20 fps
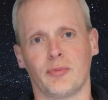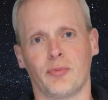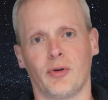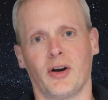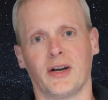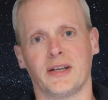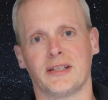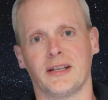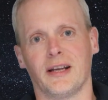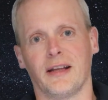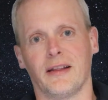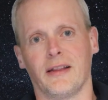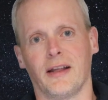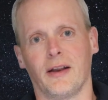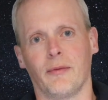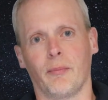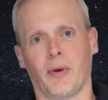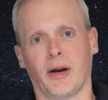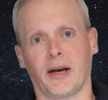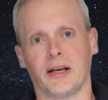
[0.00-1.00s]
brighter
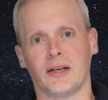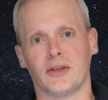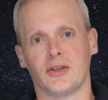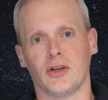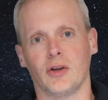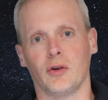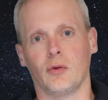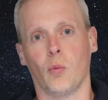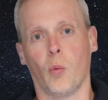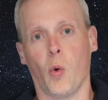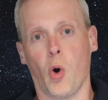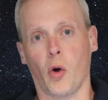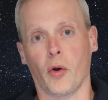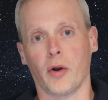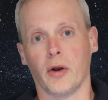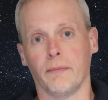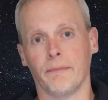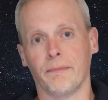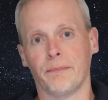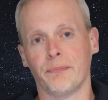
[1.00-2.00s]
than magnitude 1.